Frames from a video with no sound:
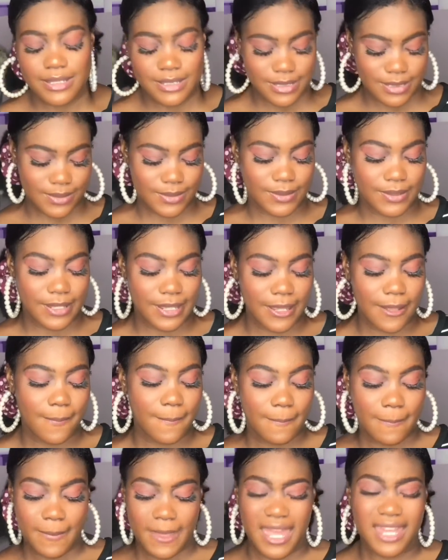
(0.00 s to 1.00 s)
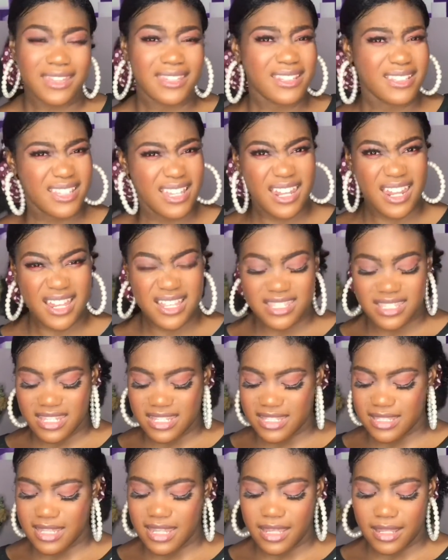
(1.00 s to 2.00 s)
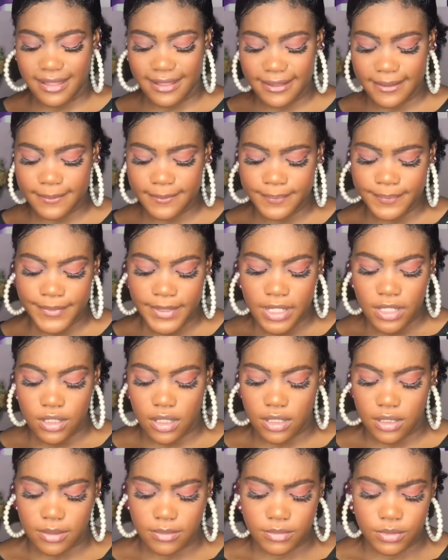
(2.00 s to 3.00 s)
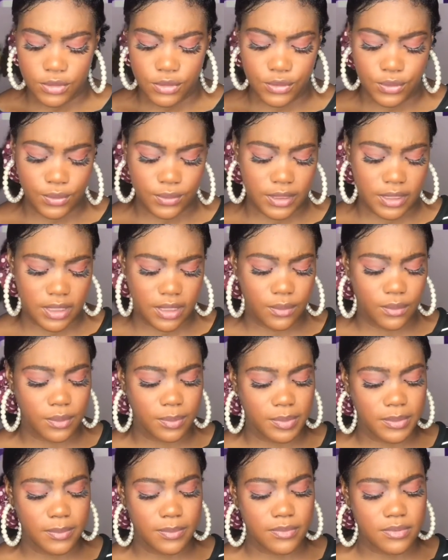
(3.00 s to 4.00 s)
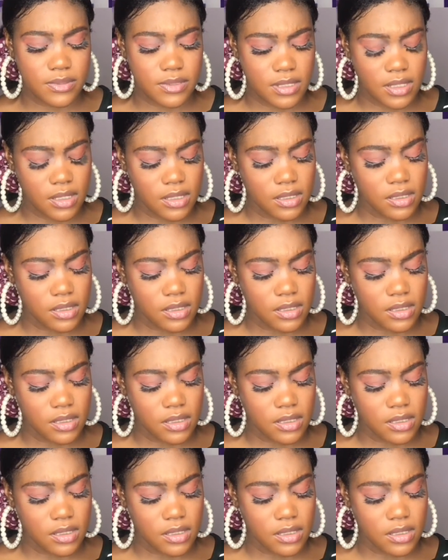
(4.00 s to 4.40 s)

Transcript: So yeah, I think that answers that. Yeah. You don't care what people say.